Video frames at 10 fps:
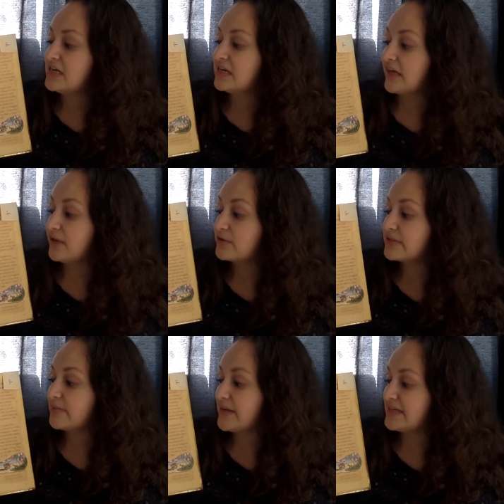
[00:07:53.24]
He used the
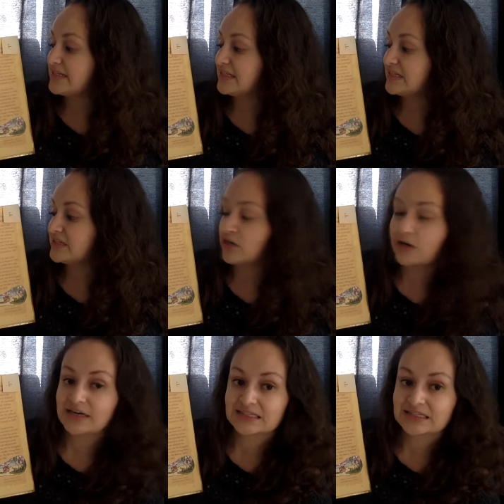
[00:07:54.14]
paintings to
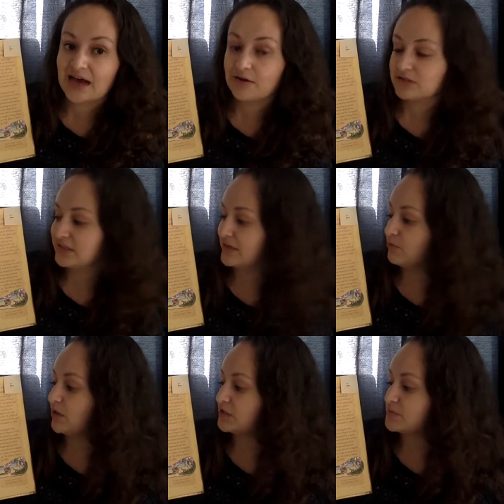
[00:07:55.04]
decorate his house and
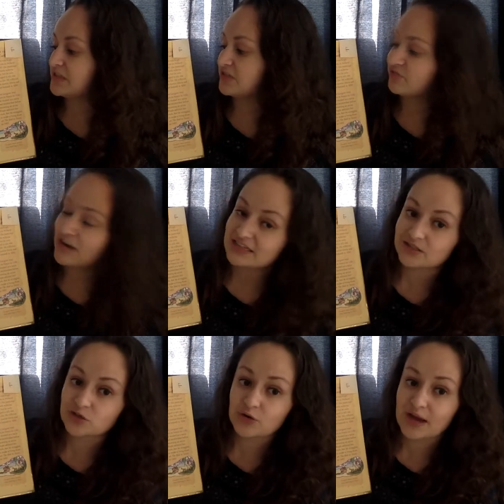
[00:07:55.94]
welcomed his
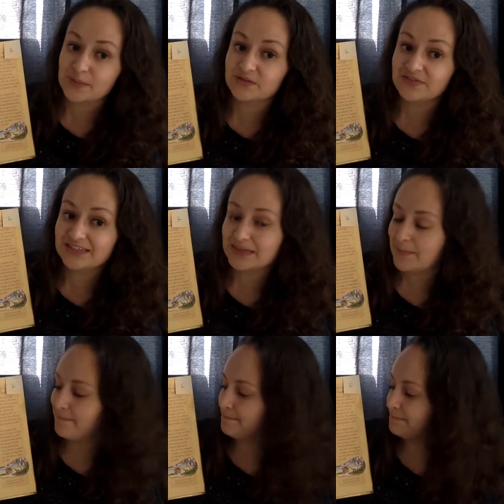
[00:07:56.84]
friends who came to visit.
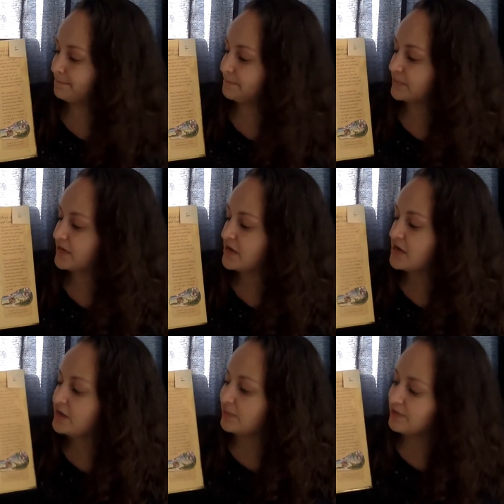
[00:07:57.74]

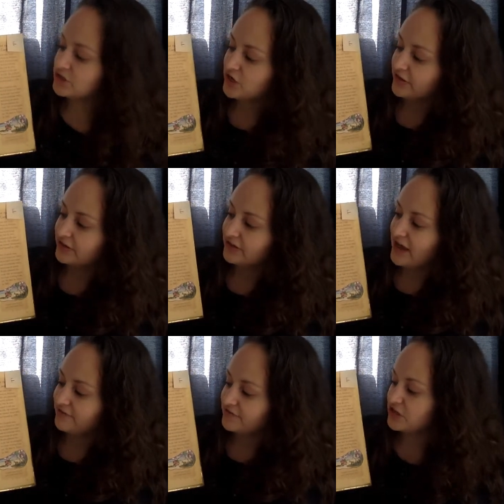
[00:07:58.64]
The picture on the
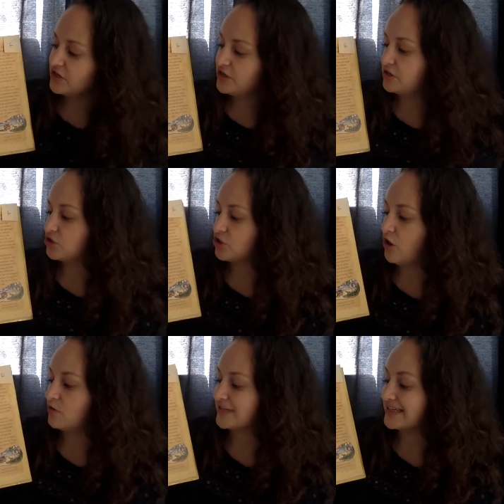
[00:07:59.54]
left
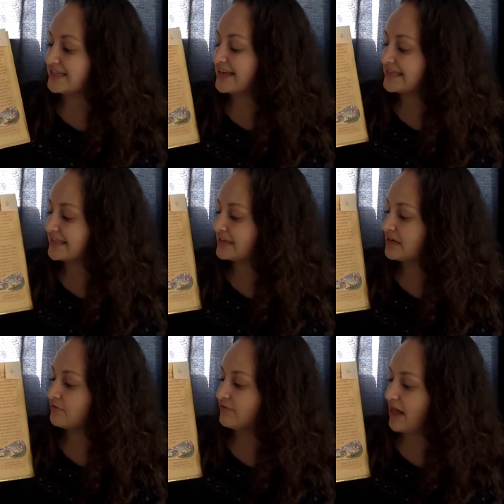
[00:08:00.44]
shows a dozen
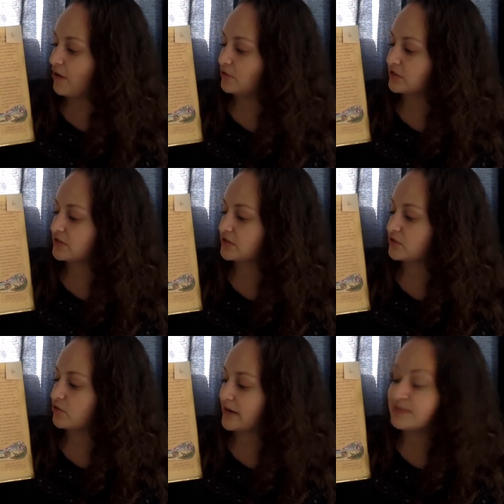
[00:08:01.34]
flowers
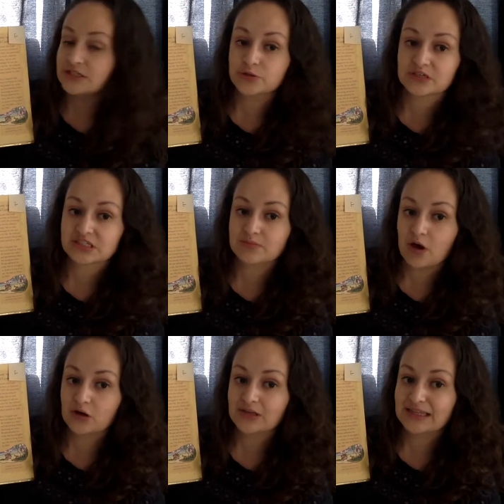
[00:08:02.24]
crammed into a
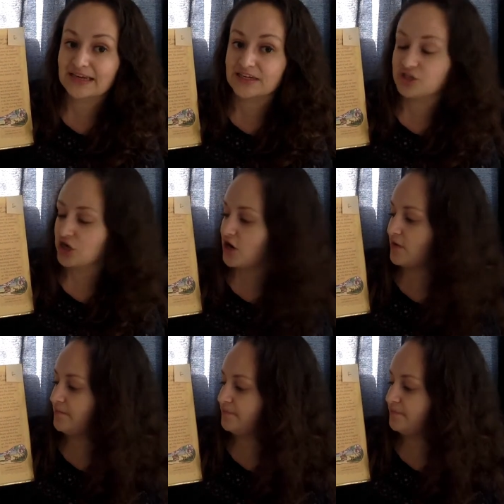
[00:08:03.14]
small clay jar.